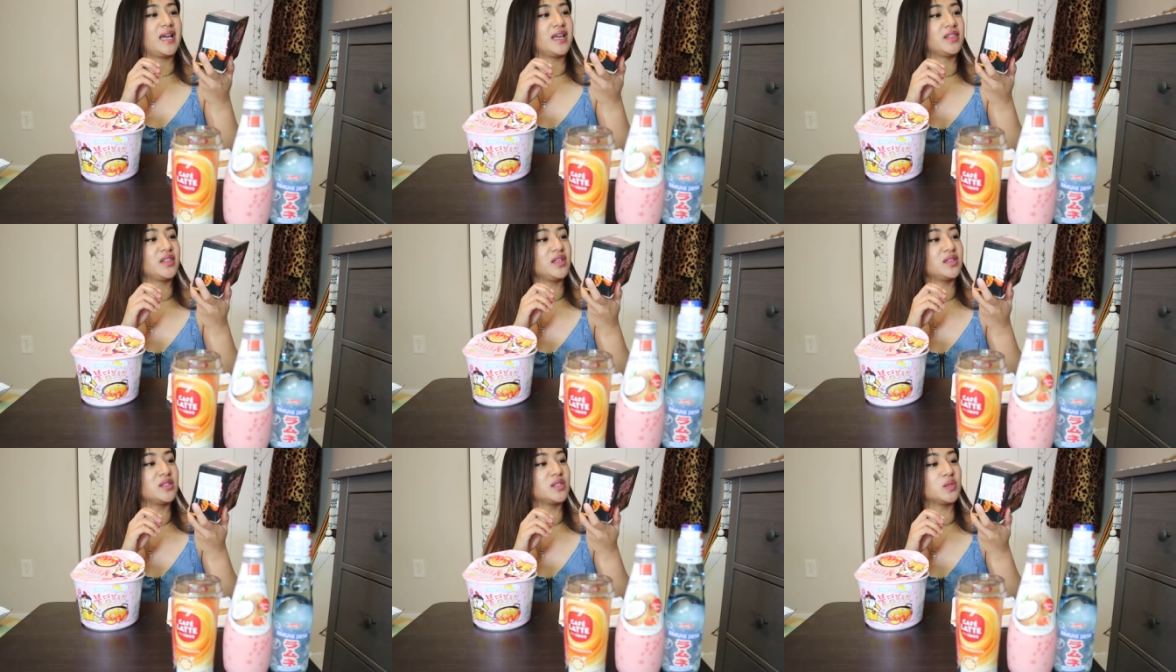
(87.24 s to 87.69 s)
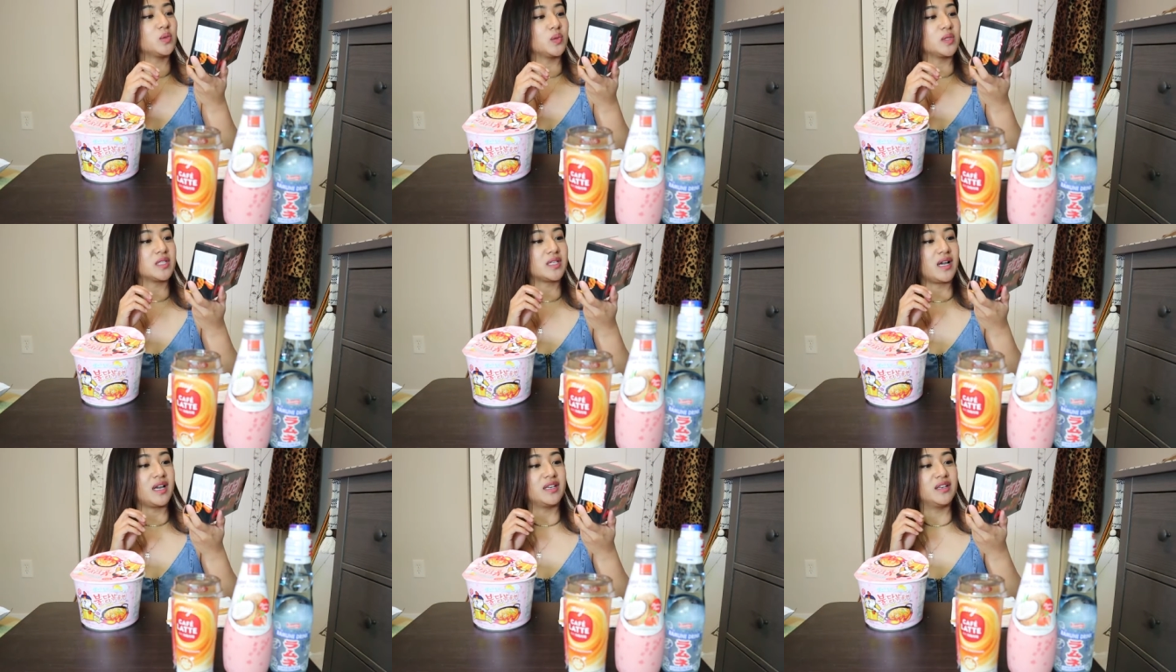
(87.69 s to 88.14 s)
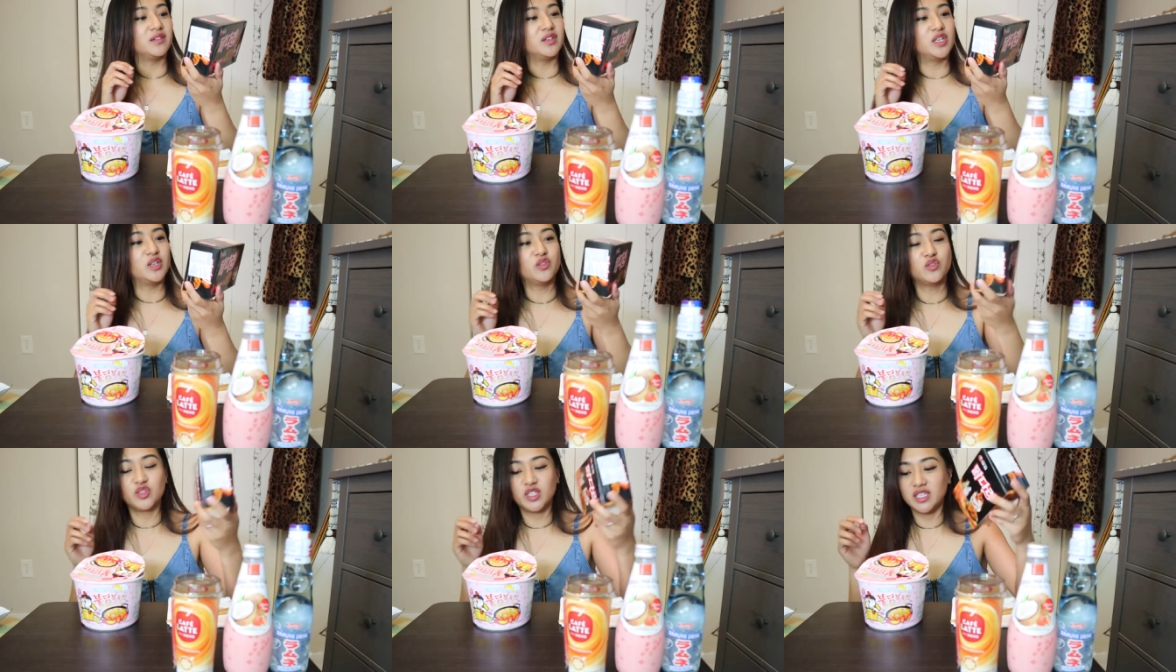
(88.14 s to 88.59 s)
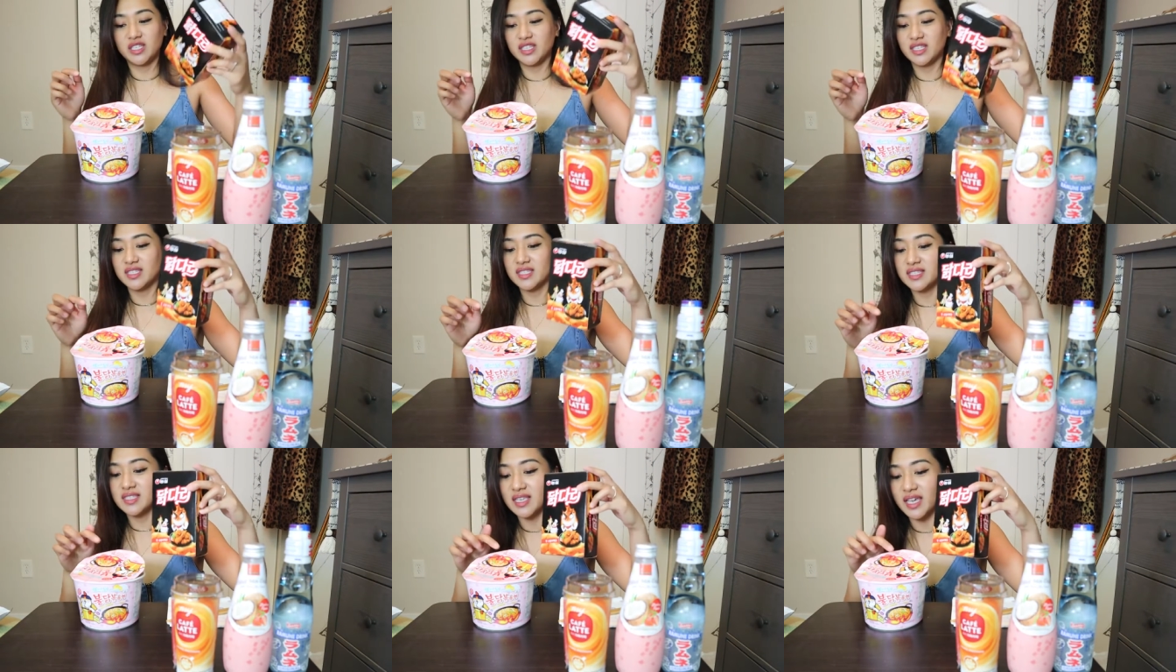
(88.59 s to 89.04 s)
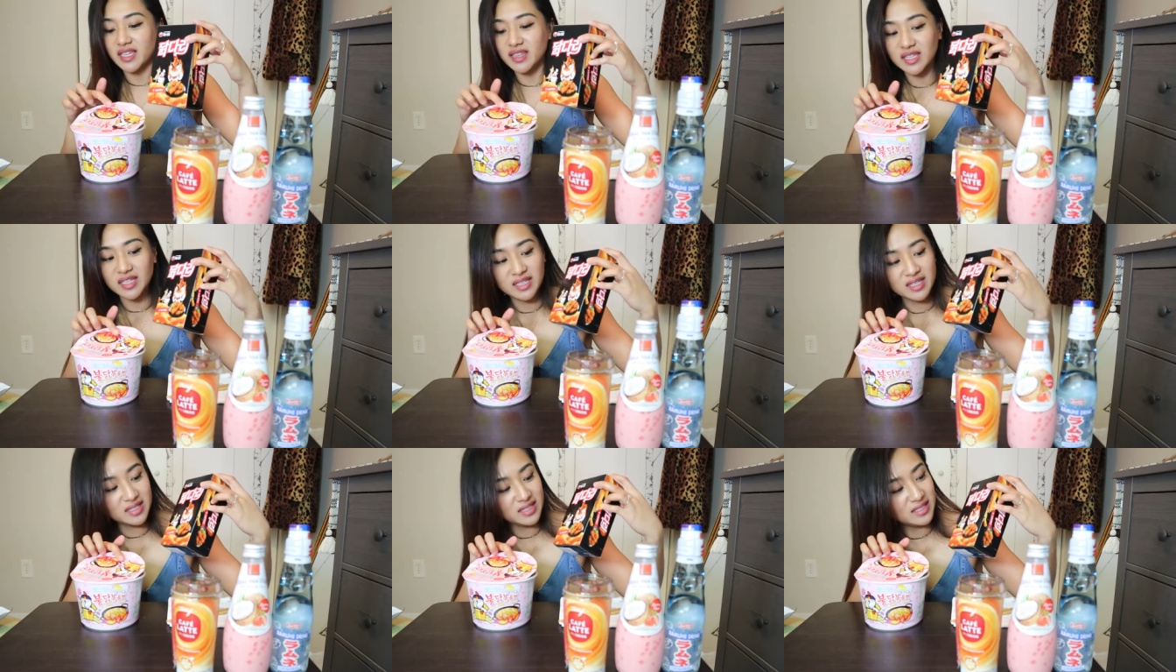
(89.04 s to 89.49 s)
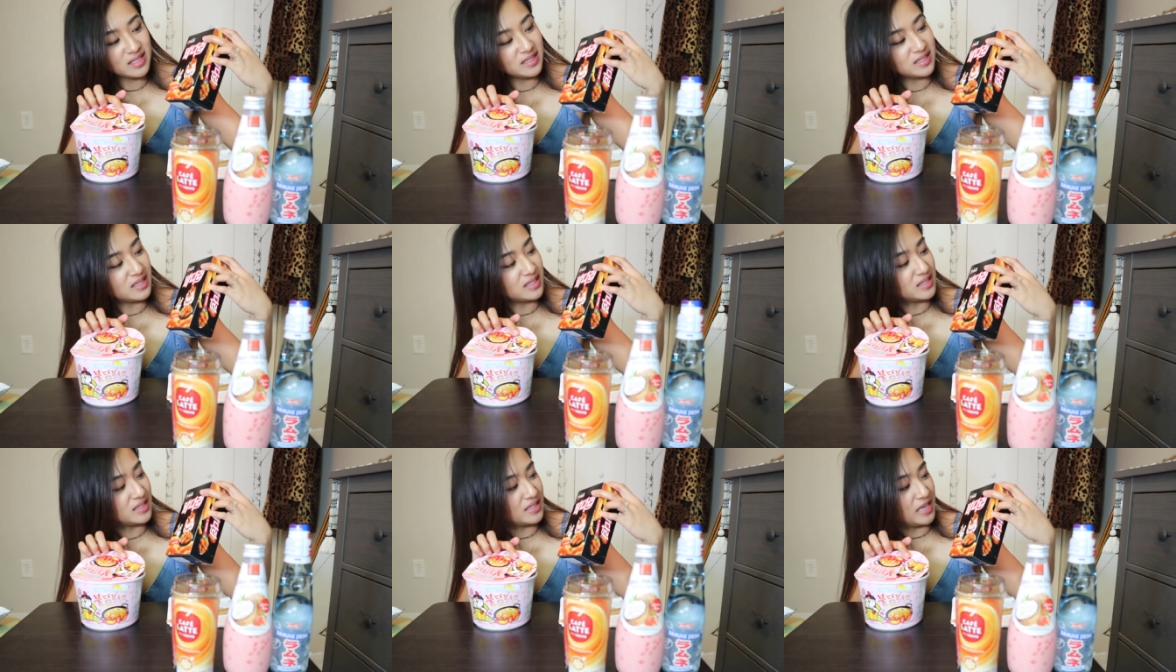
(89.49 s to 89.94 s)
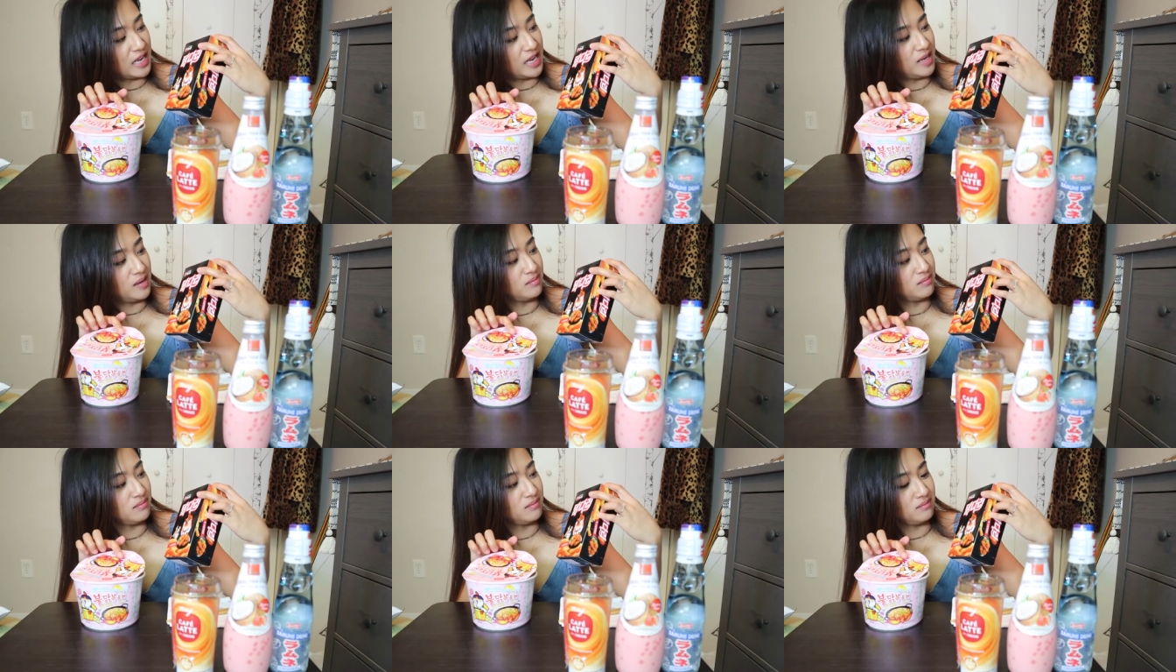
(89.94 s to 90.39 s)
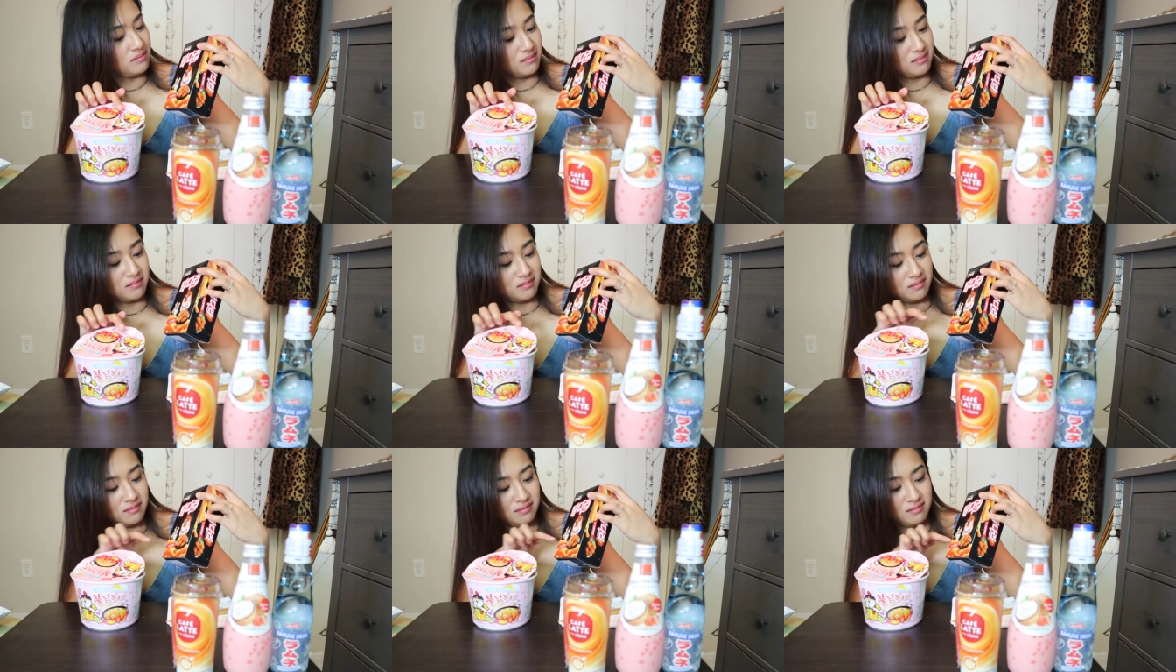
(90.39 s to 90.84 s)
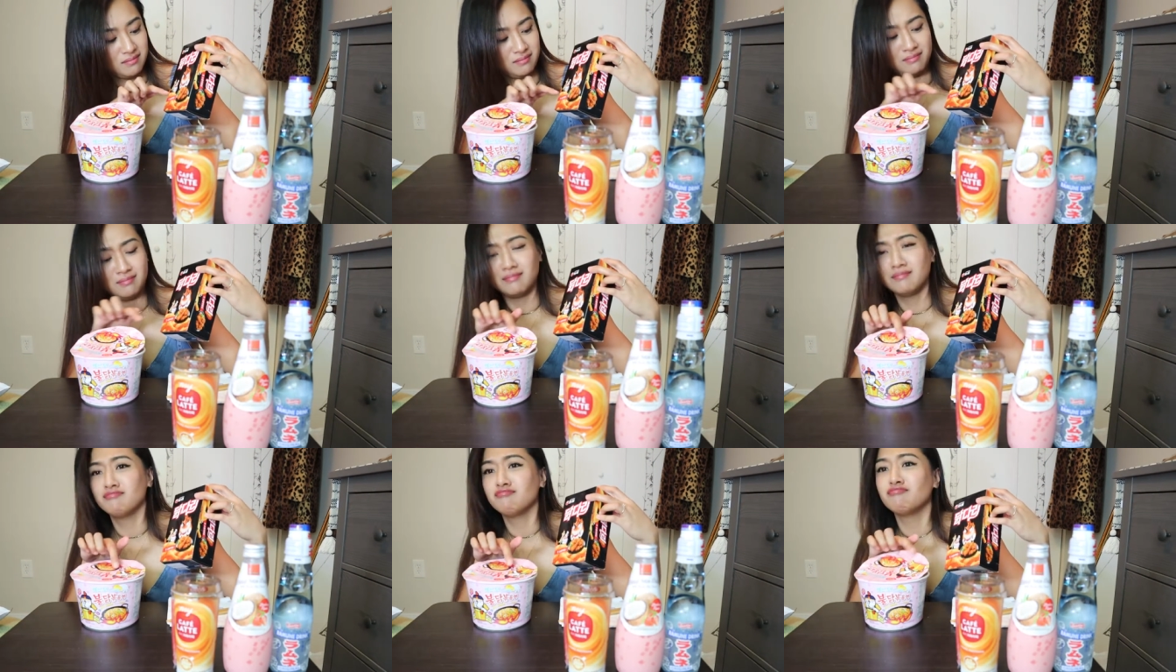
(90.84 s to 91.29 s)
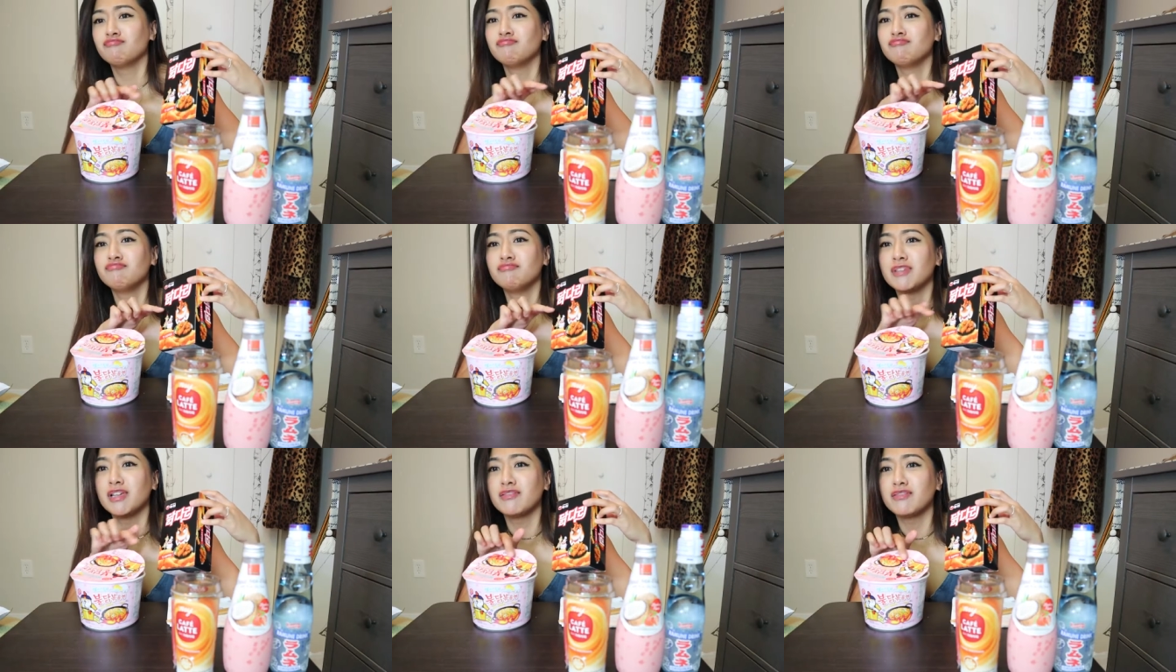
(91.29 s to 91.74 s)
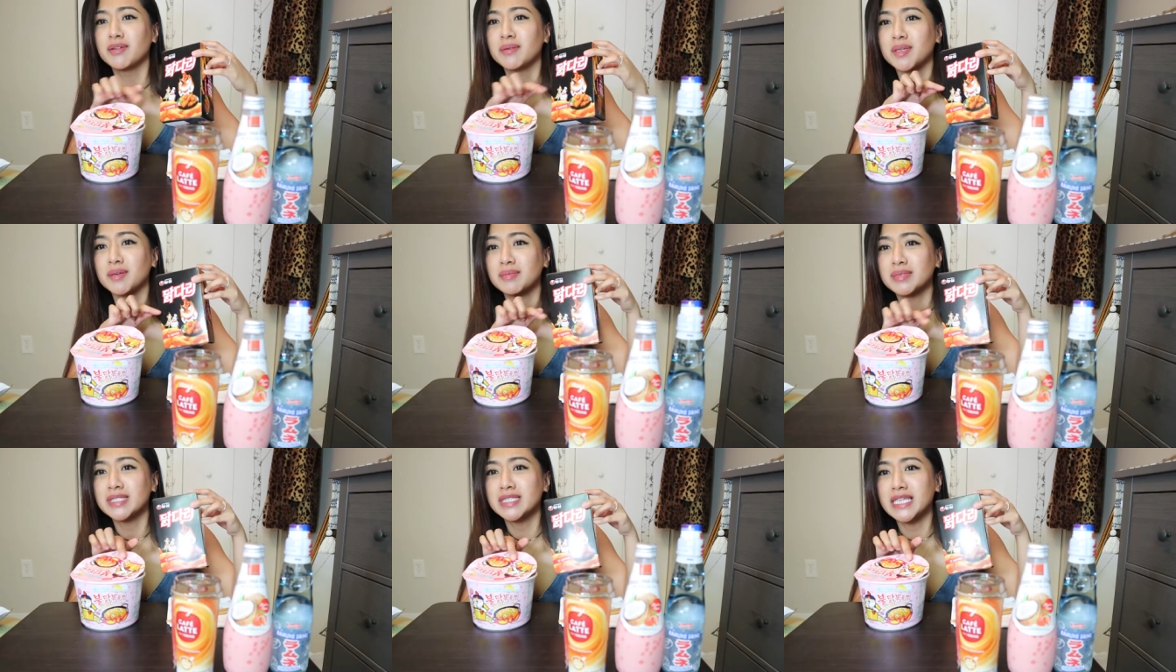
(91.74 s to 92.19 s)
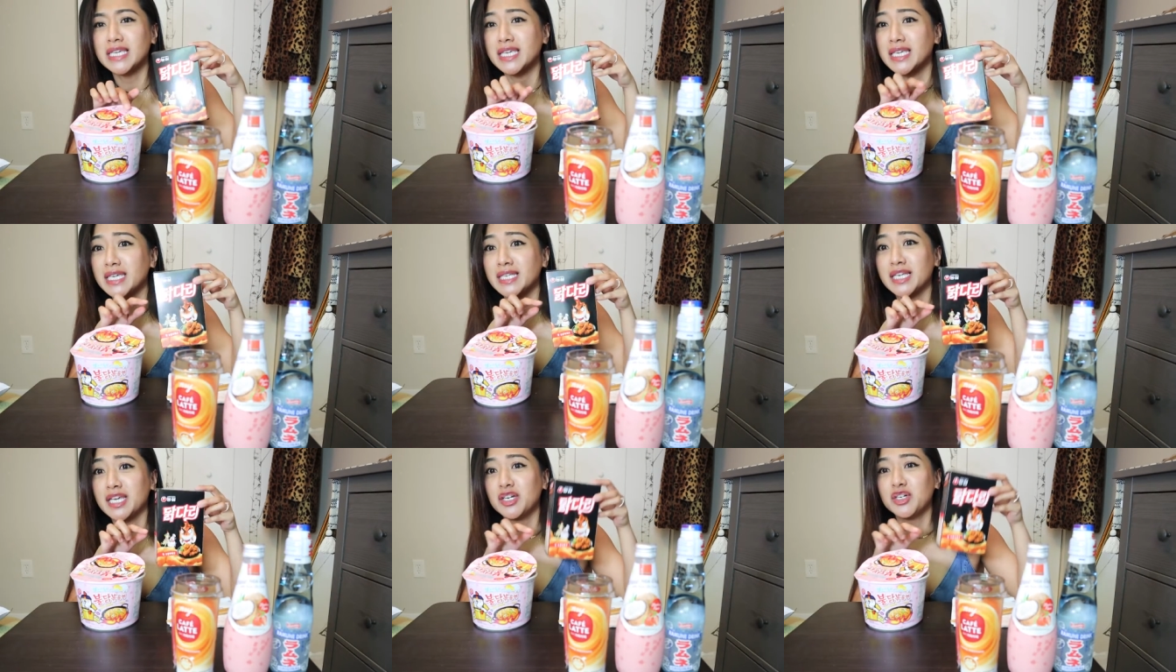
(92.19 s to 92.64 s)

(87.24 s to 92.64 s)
I thought this was kind of nifty. This, I think this is the same, if I'm not mistaken.